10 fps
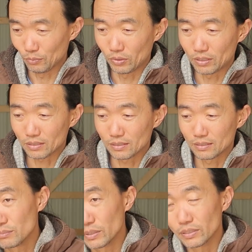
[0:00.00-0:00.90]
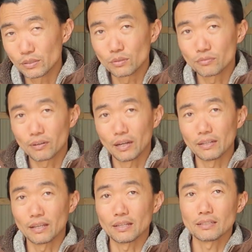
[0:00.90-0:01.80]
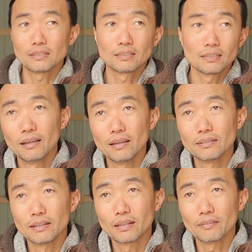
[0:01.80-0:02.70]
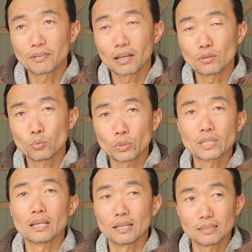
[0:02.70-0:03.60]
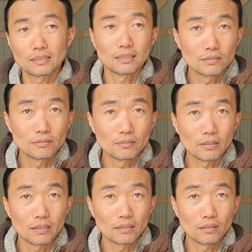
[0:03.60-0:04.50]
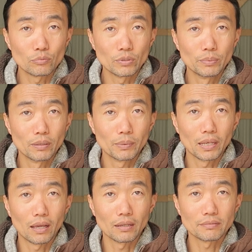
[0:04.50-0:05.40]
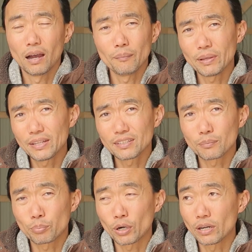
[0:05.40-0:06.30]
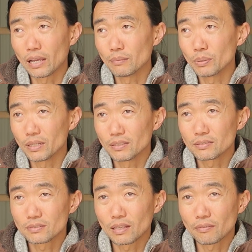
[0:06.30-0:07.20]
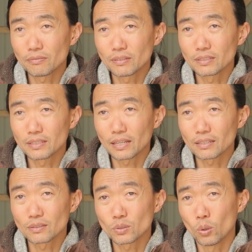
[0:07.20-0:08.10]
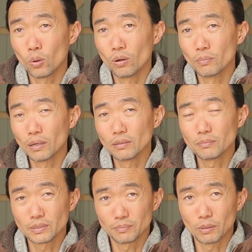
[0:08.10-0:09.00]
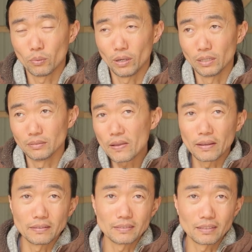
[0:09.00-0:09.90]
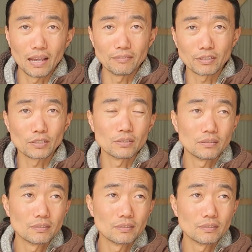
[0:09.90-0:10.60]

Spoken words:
Work Monday through Friday, and then I've got the weekend to you know, rebuild my life. I'm not hitting a burnout, but it's definitely taking a toll on me and my wife. And you know, having a